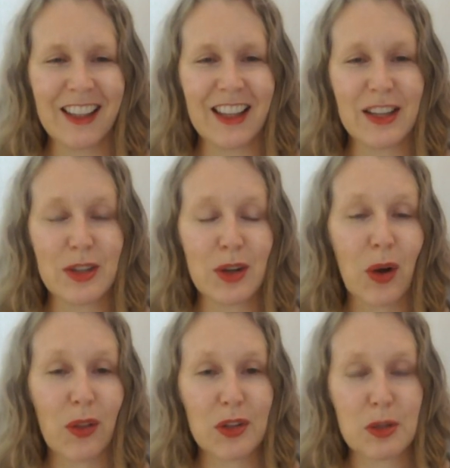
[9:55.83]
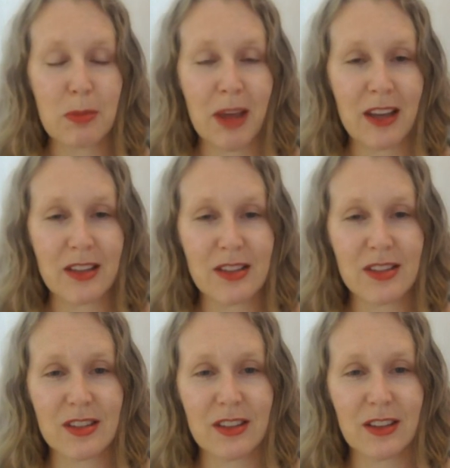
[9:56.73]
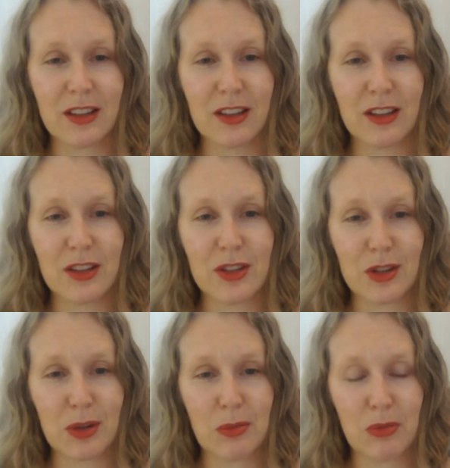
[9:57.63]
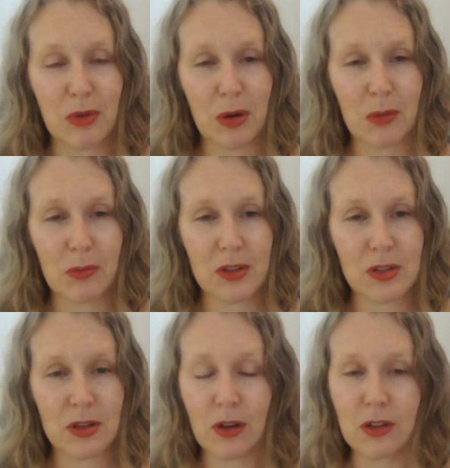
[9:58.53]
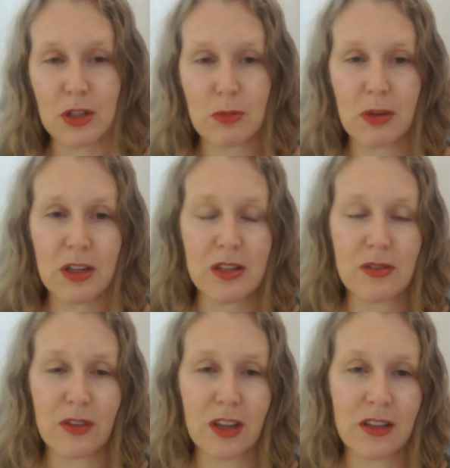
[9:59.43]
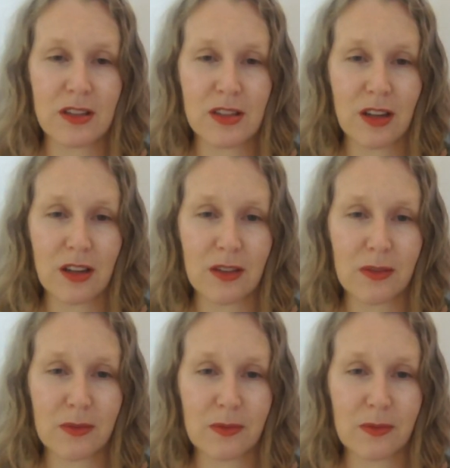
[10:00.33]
There's not the space to come from. There's not the space for insight.